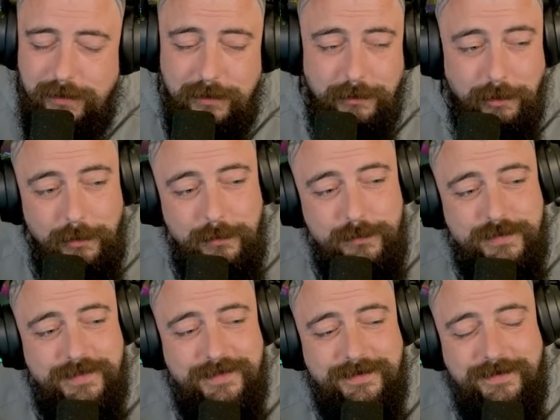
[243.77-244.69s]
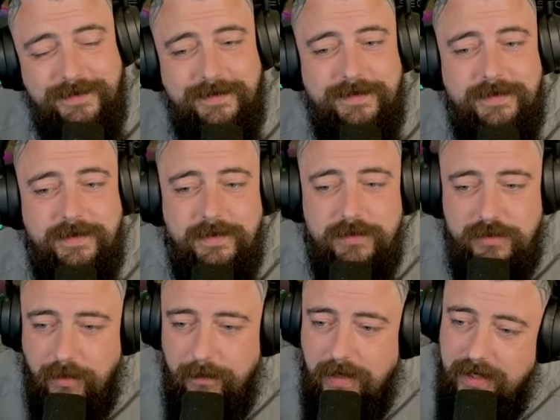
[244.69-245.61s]
lose.
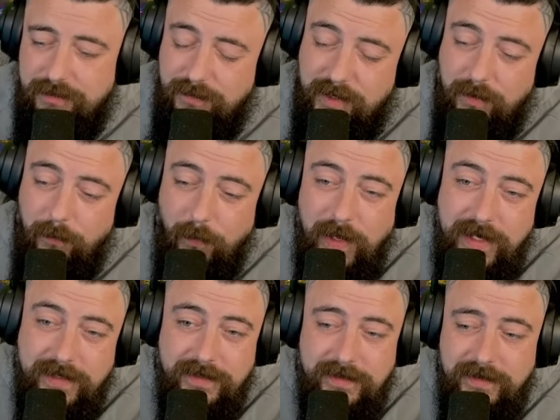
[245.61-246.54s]
Some days we can win.